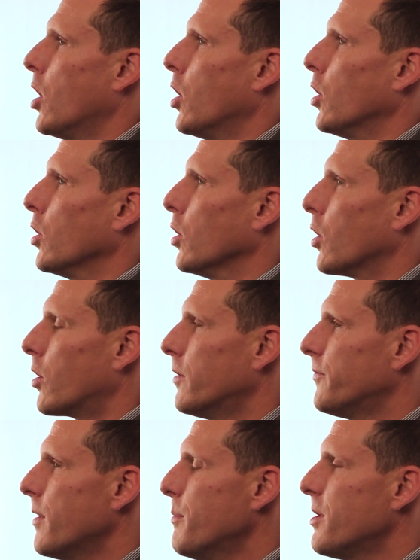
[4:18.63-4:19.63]

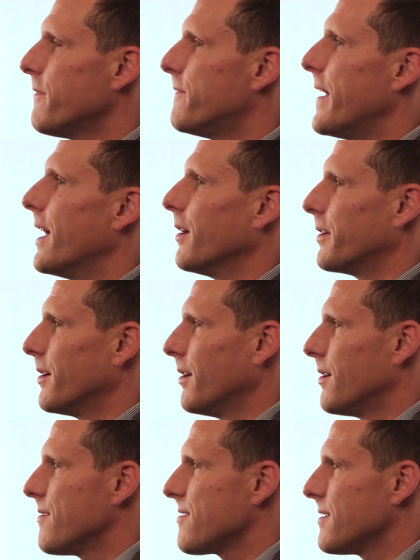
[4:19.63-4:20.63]
Learn from your
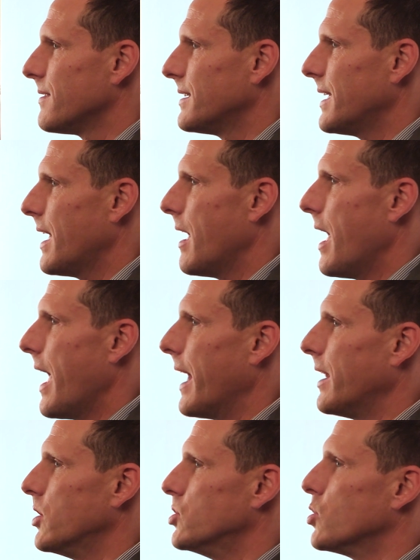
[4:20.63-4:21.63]
failures
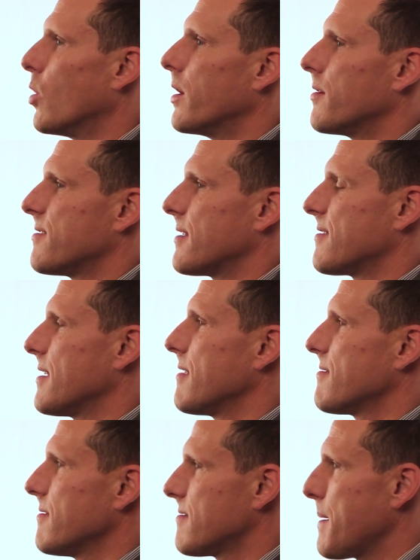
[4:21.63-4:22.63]
and enjoy your
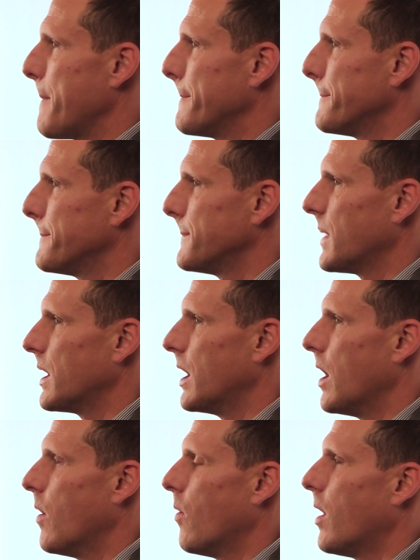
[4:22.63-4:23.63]
successes.
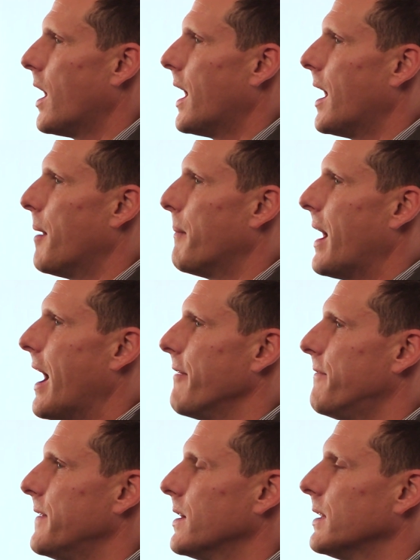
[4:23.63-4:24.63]
I
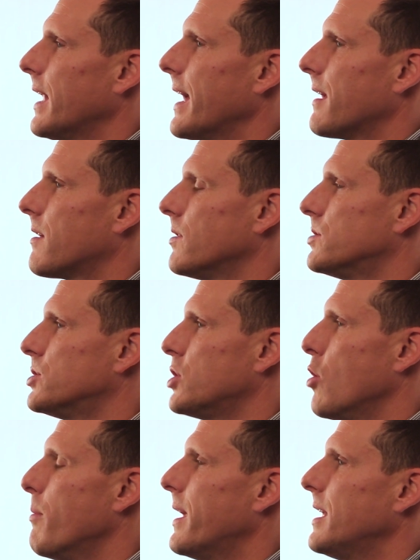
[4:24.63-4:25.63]
feel like
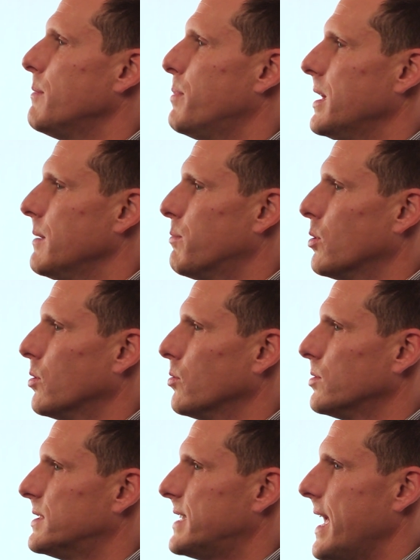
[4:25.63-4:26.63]
so many
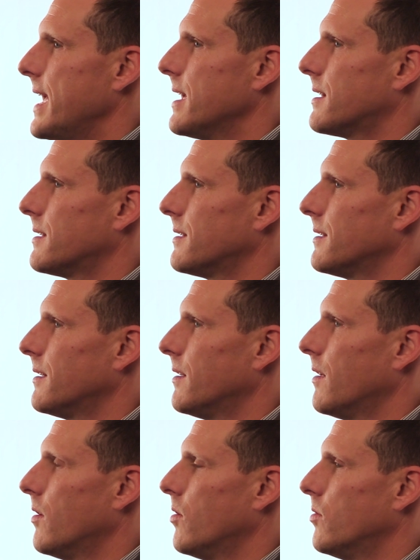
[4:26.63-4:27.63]
people take
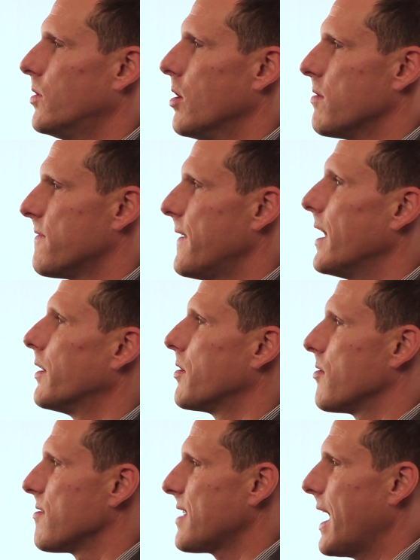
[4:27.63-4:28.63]
those
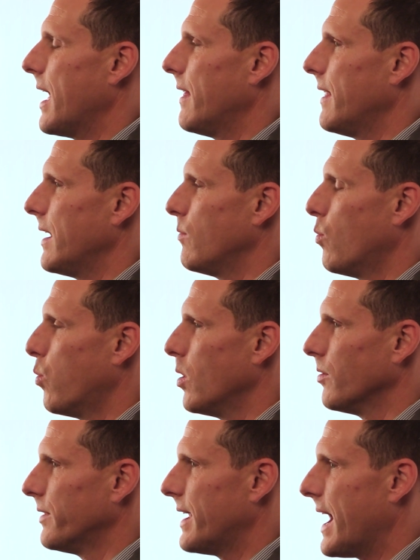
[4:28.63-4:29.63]
failures and they
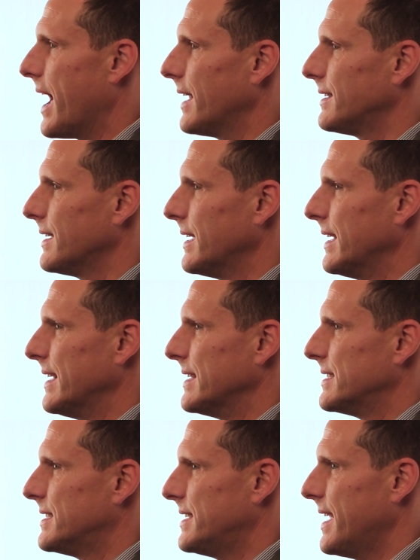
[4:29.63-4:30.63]
will not
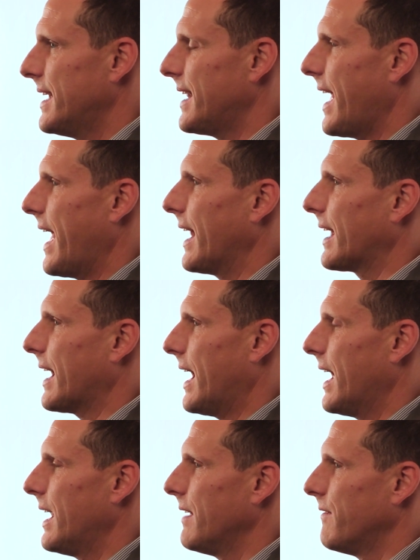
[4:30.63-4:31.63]
sit and
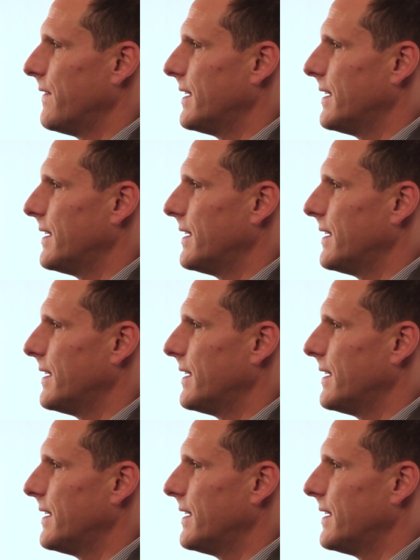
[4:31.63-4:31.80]
kind of,